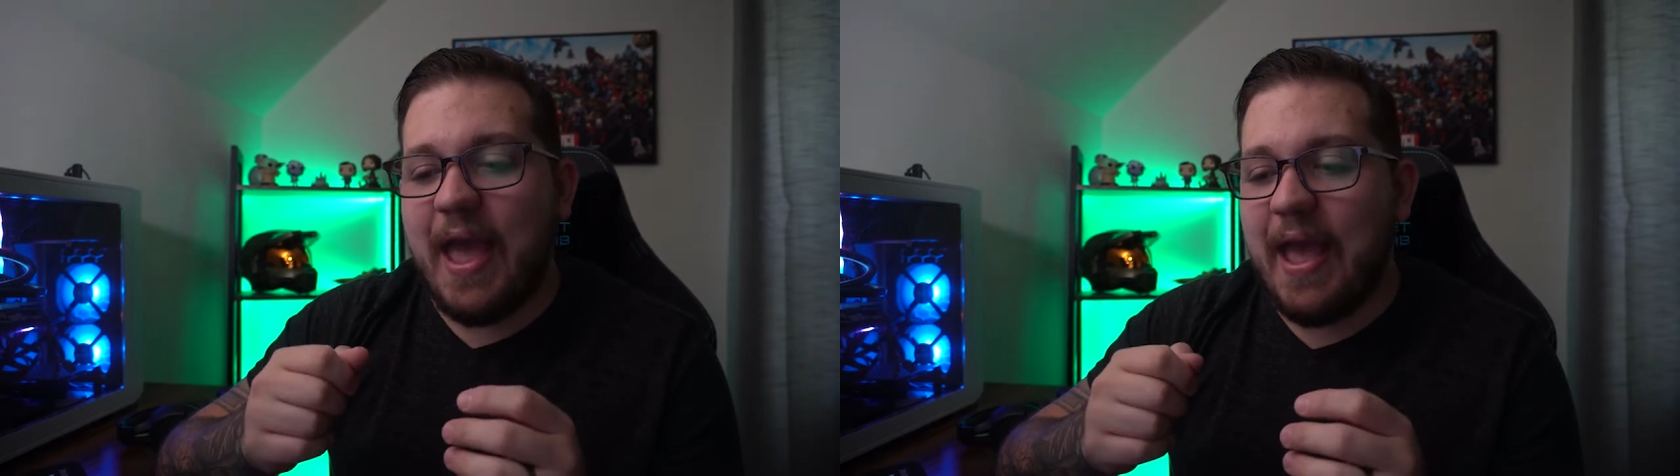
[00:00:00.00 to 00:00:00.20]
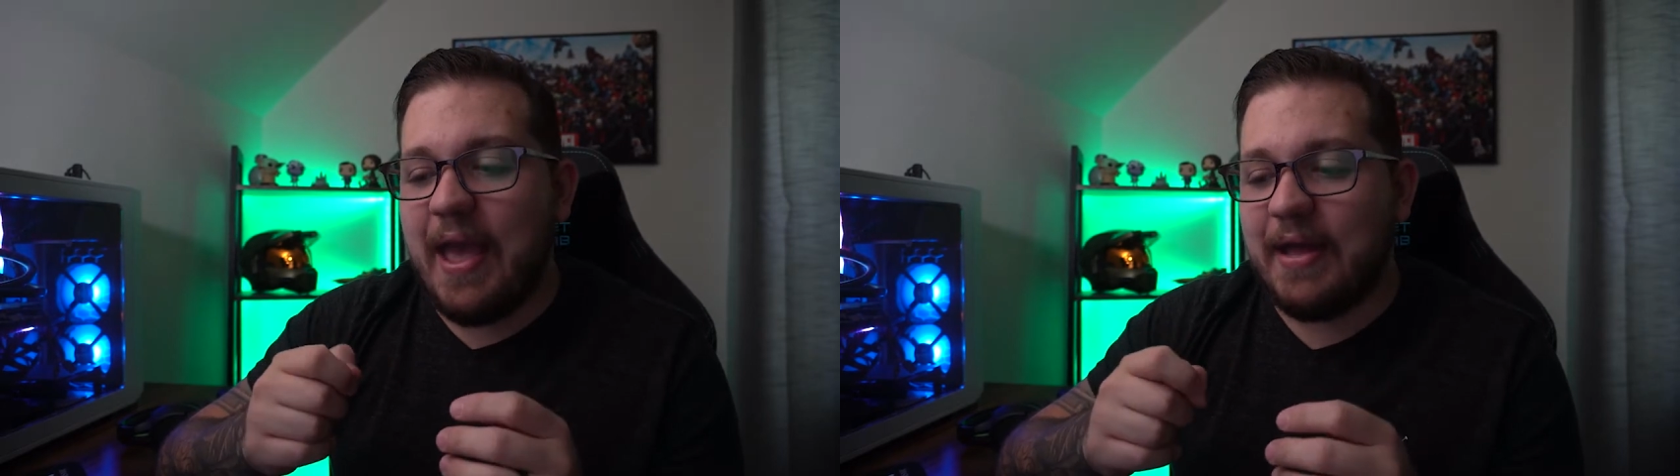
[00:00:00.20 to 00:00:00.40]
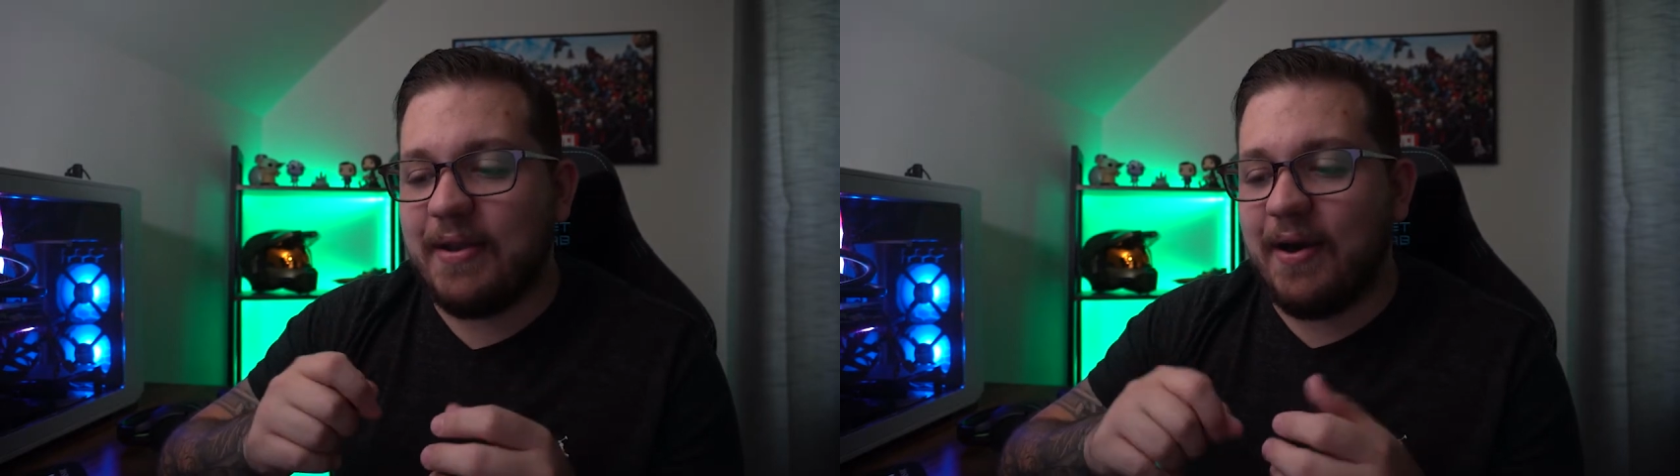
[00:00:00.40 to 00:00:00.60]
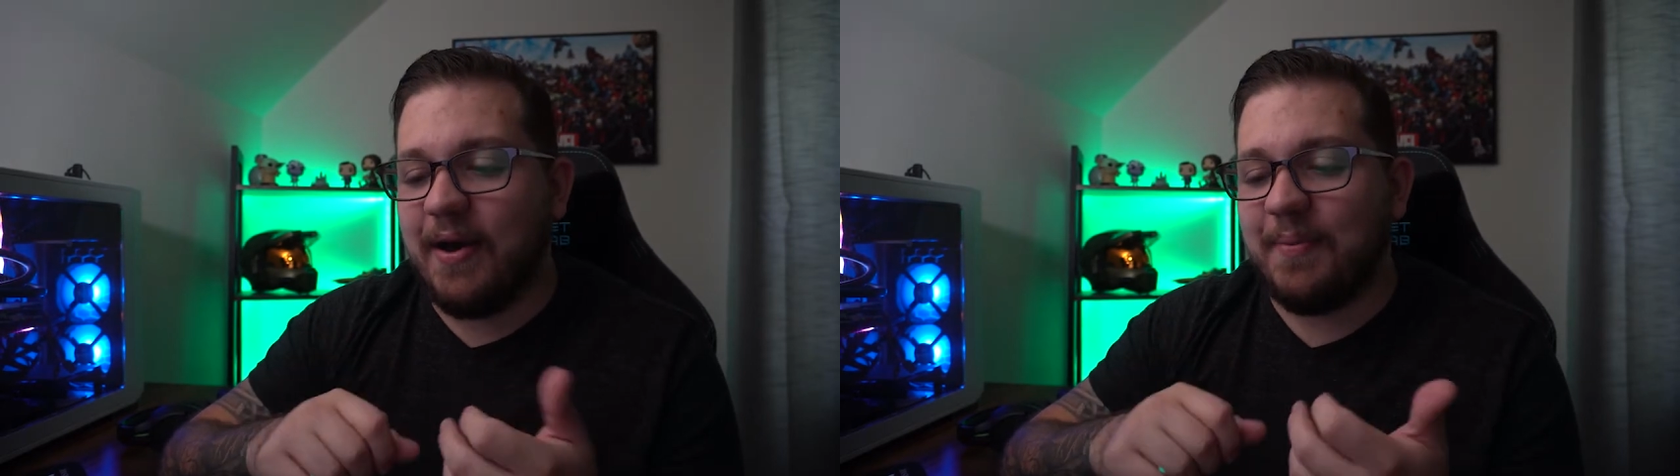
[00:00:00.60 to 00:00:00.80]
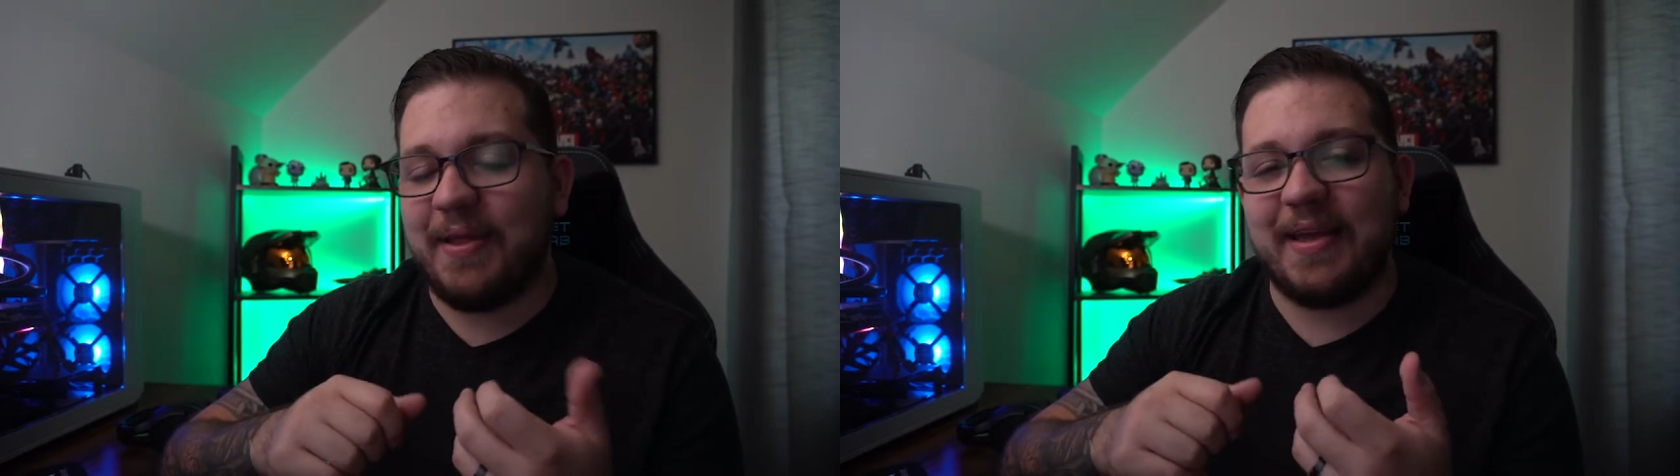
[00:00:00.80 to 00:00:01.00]
and
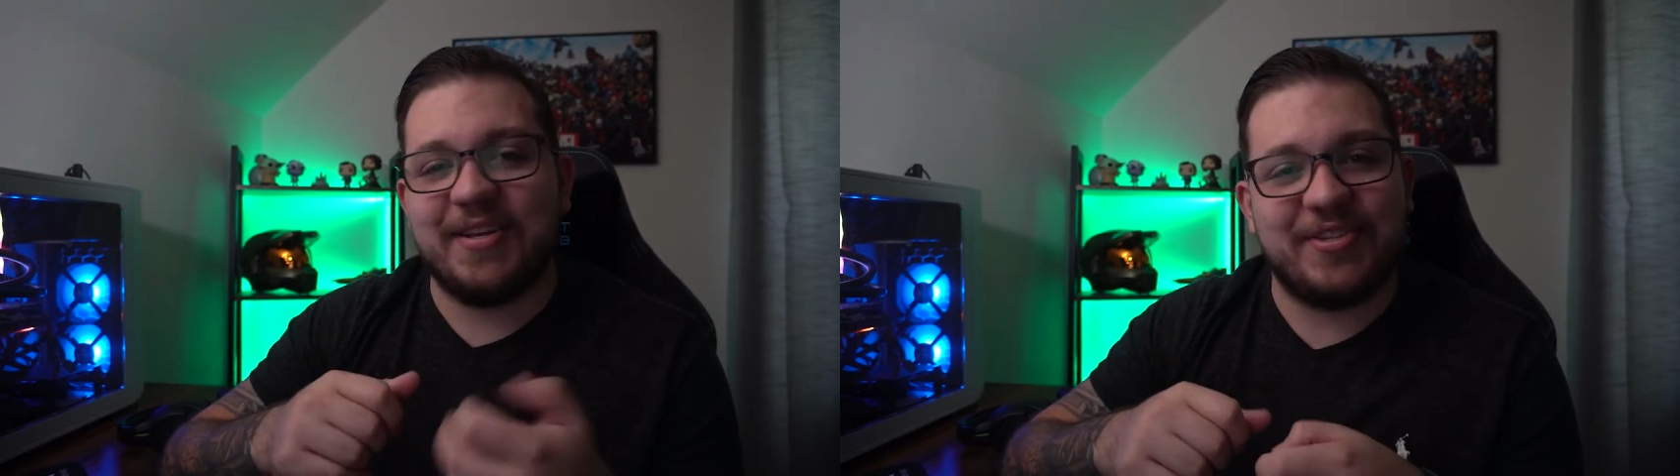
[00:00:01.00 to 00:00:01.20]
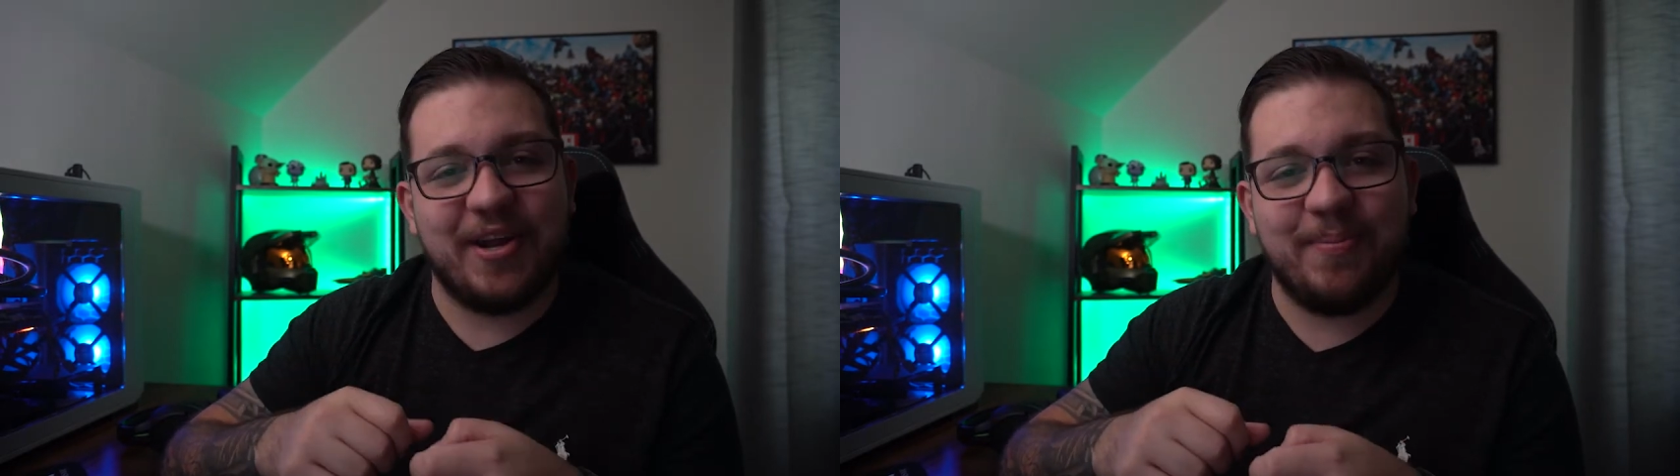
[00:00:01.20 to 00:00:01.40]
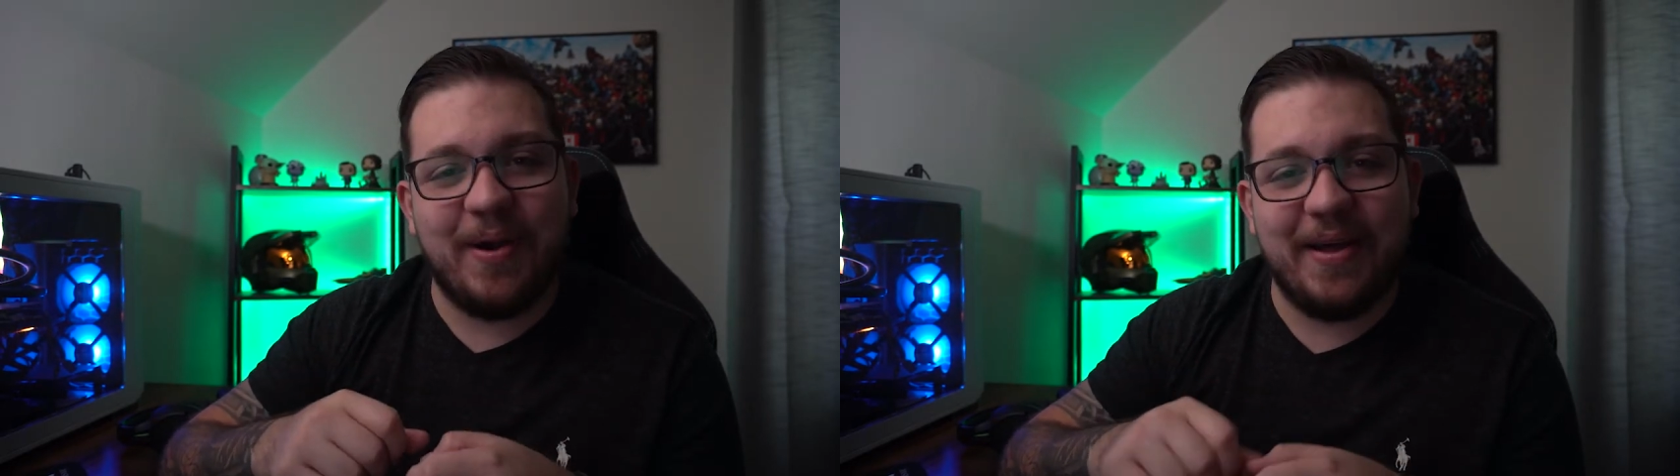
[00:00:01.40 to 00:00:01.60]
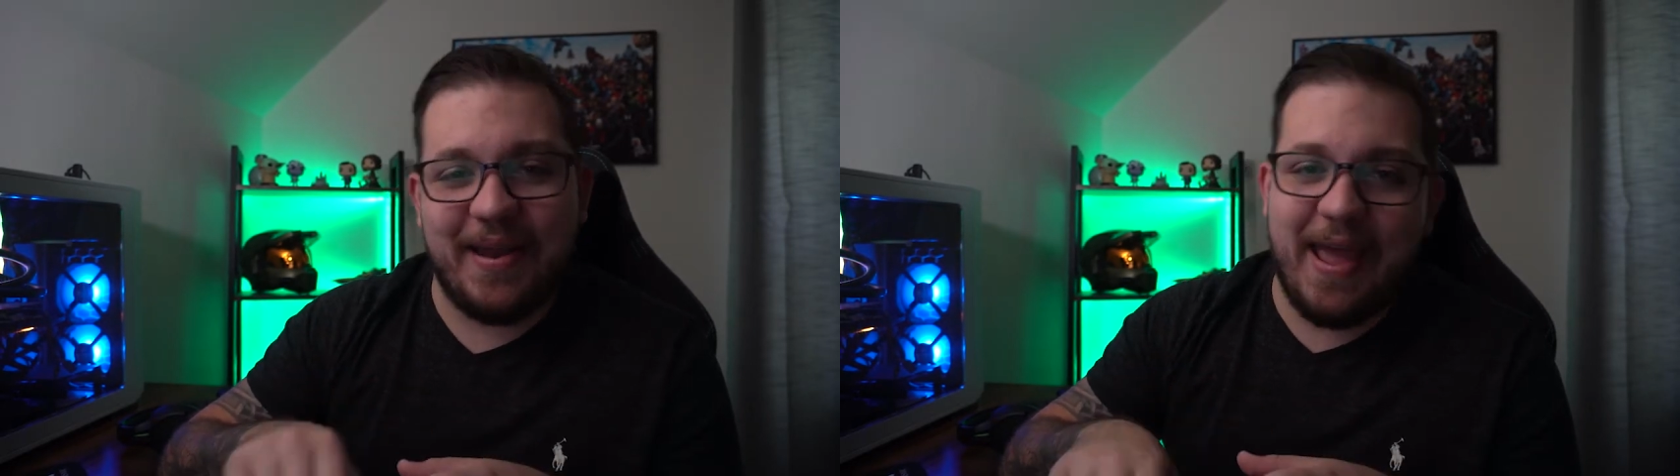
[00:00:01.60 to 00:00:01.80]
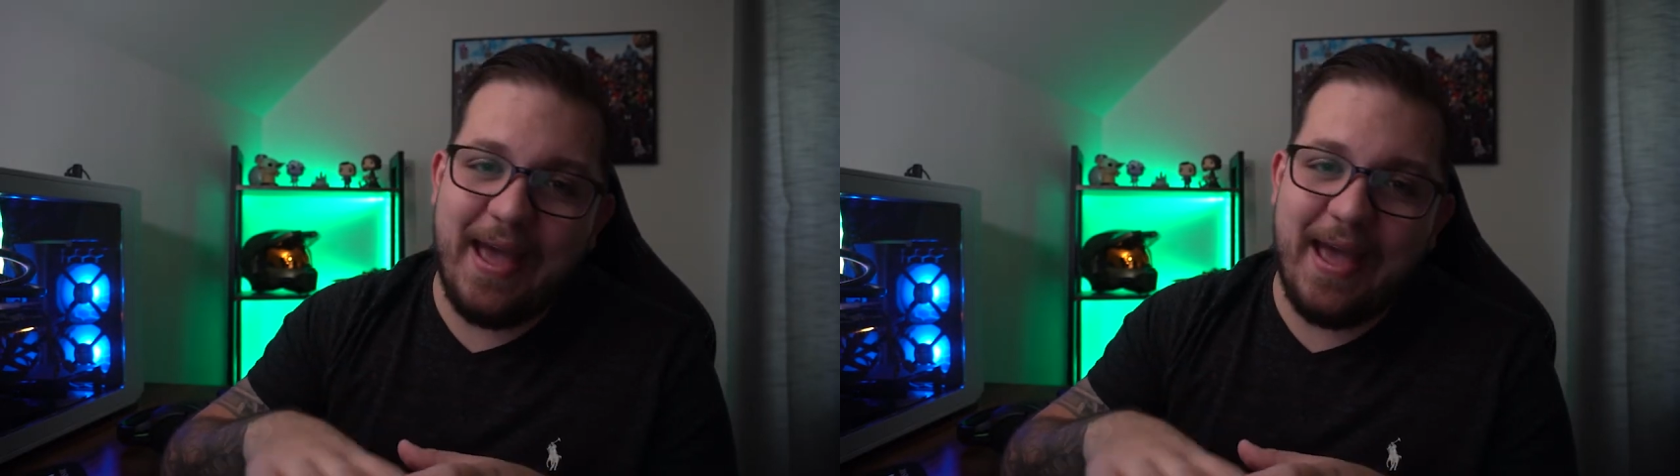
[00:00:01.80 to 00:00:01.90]
like a share button